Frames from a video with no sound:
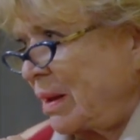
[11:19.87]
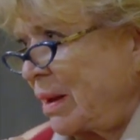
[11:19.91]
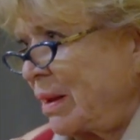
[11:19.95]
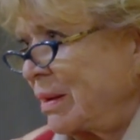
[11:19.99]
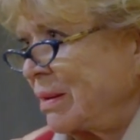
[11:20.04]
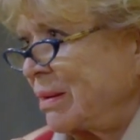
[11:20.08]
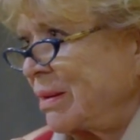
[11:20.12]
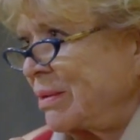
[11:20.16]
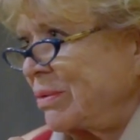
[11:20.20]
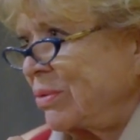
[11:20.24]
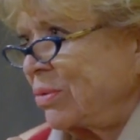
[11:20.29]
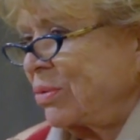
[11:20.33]

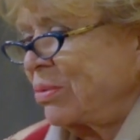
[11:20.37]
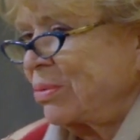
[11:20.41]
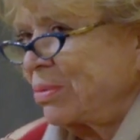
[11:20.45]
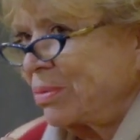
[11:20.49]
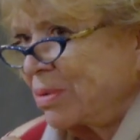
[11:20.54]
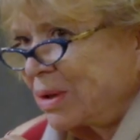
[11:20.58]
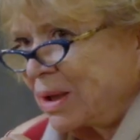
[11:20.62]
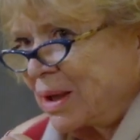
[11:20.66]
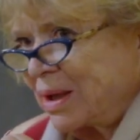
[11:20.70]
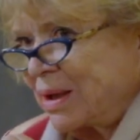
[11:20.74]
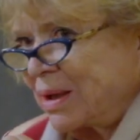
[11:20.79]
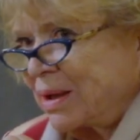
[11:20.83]
and to
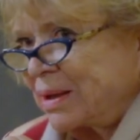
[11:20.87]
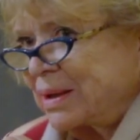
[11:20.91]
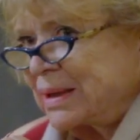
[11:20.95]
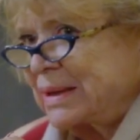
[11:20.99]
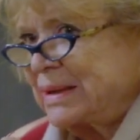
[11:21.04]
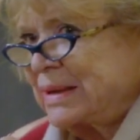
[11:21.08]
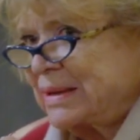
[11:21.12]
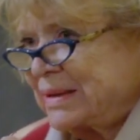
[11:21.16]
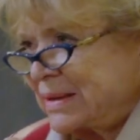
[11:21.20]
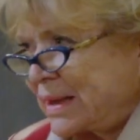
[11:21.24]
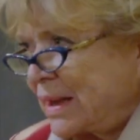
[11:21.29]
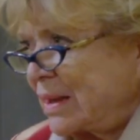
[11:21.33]

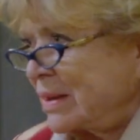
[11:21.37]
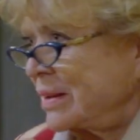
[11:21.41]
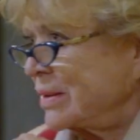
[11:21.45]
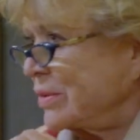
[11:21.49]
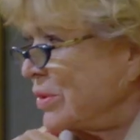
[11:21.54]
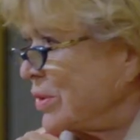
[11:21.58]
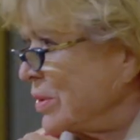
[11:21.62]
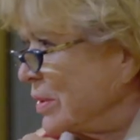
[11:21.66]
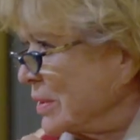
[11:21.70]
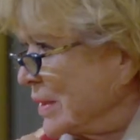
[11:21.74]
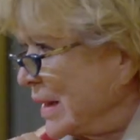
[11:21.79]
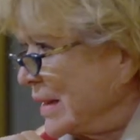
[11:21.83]
an Italian
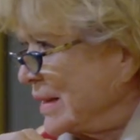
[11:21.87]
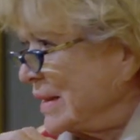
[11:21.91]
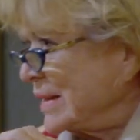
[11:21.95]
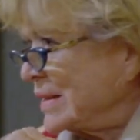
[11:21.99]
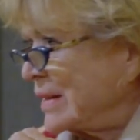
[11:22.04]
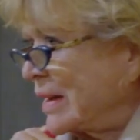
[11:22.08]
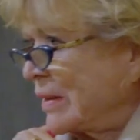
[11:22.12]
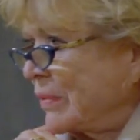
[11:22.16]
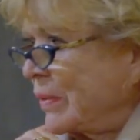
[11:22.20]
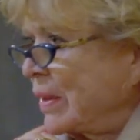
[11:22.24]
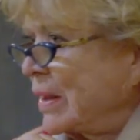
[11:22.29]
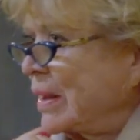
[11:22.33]
journalist,
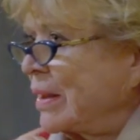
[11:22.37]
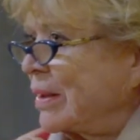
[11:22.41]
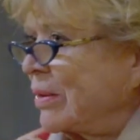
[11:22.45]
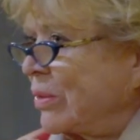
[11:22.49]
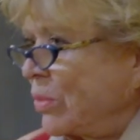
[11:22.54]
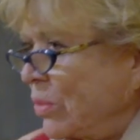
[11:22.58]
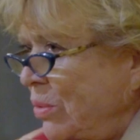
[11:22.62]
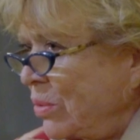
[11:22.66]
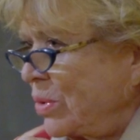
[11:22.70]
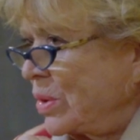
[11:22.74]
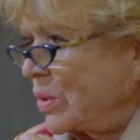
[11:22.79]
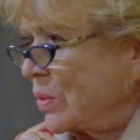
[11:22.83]
I think,
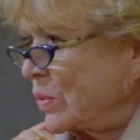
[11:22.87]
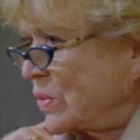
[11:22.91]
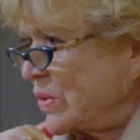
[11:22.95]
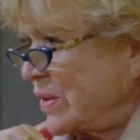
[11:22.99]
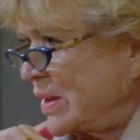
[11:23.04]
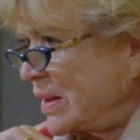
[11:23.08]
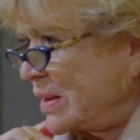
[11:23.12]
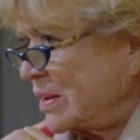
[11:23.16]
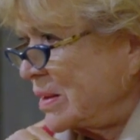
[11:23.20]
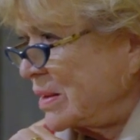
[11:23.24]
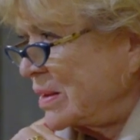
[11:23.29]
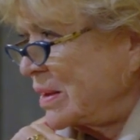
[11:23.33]
who used
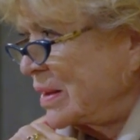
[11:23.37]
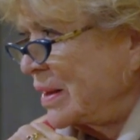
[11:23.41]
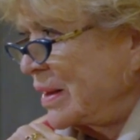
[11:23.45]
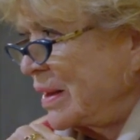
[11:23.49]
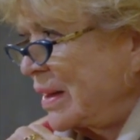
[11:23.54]
it